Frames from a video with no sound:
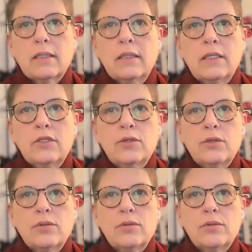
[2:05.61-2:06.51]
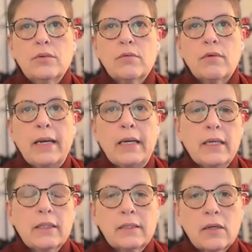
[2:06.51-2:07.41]
need to
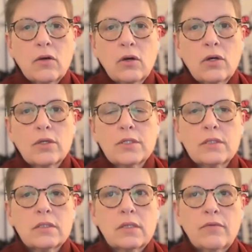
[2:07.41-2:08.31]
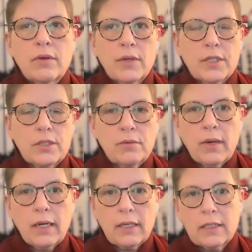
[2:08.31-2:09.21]
eradicate that cause if we want to
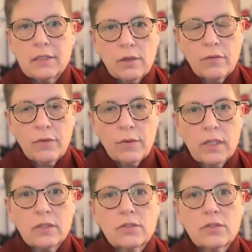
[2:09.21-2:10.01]
eradicate suffering.